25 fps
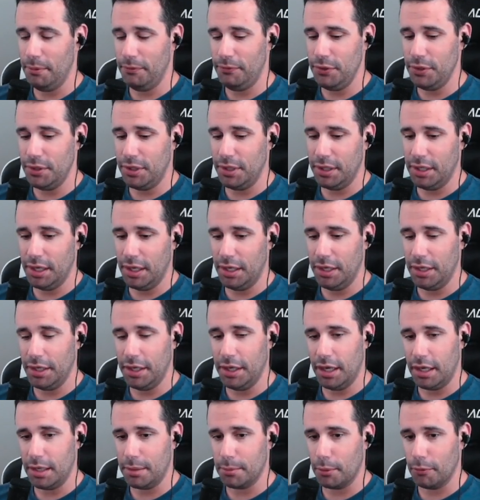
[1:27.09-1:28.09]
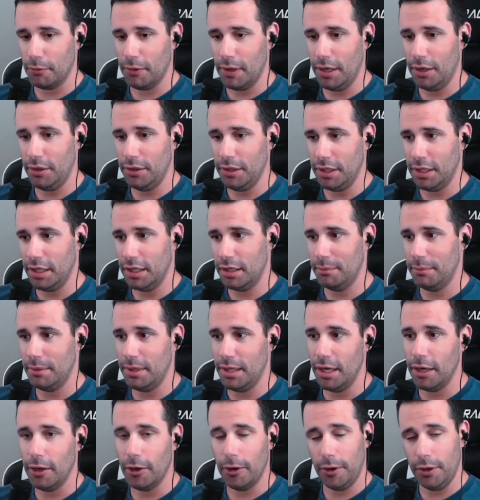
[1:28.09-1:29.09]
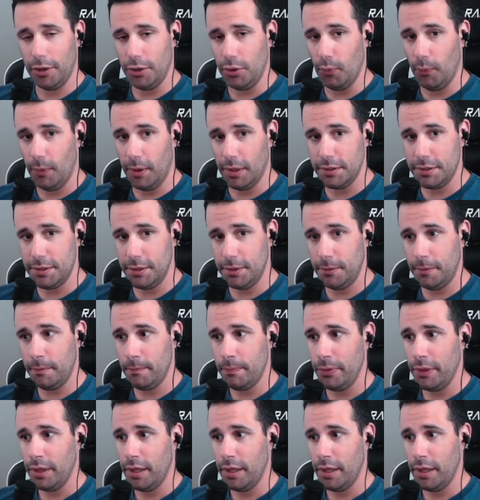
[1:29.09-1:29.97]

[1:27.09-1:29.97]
If you can kind of kite them around and get them in the area you want to,